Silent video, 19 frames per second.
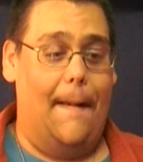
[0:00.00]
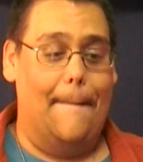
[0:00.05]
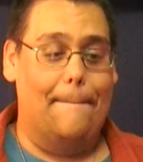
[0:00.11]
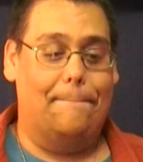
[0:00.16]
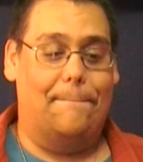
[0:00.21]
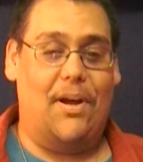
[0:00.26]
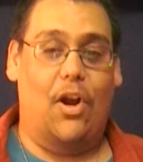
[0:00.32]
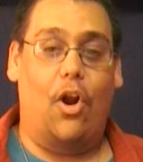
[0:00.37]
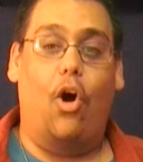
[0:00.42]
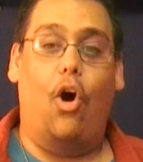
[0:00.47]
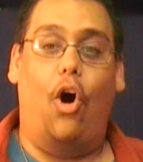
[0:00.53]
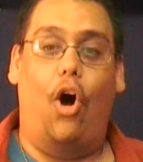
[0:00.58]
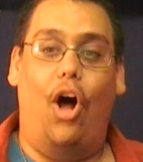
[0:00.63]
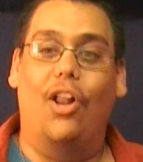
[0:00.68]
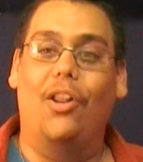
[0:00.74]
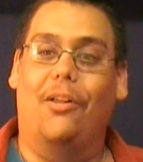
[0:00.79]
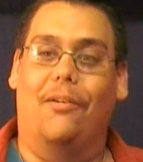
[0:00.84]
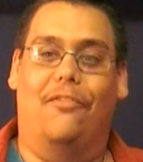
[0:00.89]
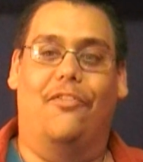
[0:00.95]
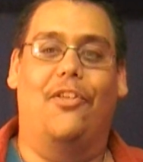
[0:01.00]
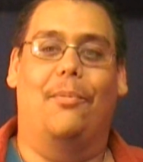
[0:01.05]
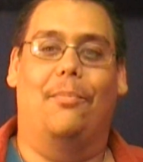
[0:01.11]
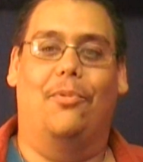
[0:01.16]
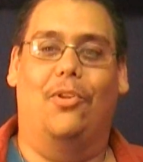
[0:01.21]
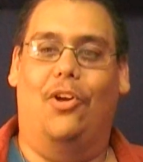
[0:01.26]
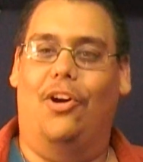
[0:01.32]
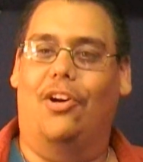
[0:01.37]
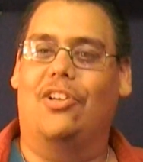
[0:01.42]
But all of
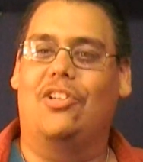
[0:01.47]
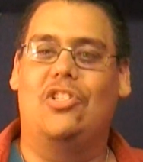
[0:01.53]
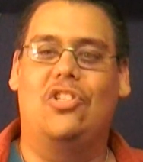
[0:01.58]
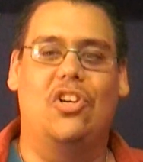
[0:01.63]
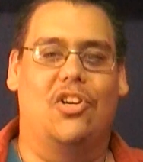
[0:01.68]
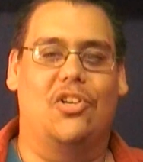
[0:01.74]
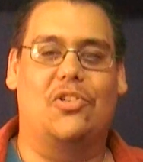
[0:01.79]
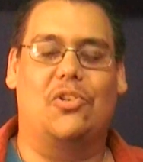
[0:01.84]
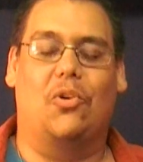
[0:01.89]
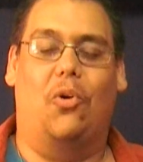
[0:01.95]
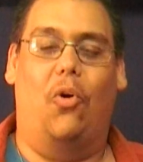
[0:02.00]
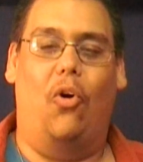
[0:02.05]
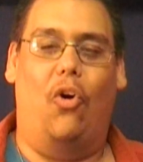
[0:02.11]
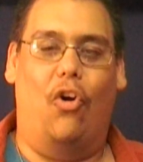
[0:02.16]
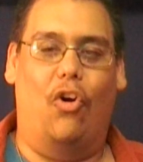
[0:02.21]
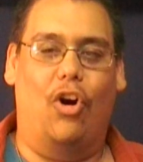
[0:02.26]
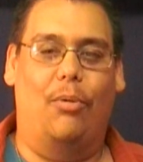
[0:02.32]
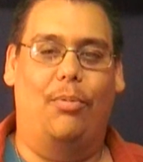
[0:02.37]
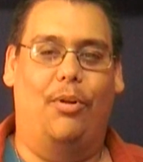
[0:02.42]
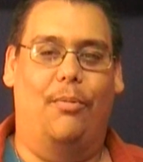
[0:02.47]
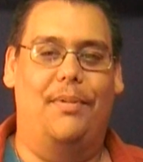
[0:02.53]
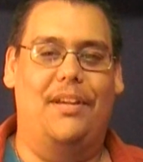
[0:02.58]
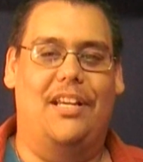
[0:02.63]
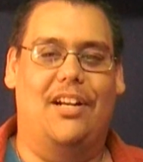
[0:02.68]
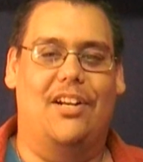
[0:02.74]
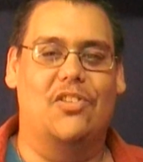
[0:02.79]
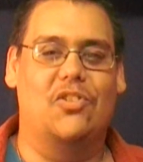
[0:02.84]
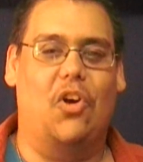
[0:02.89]
them look just horrible
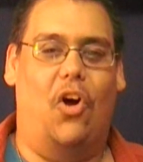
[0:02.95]
because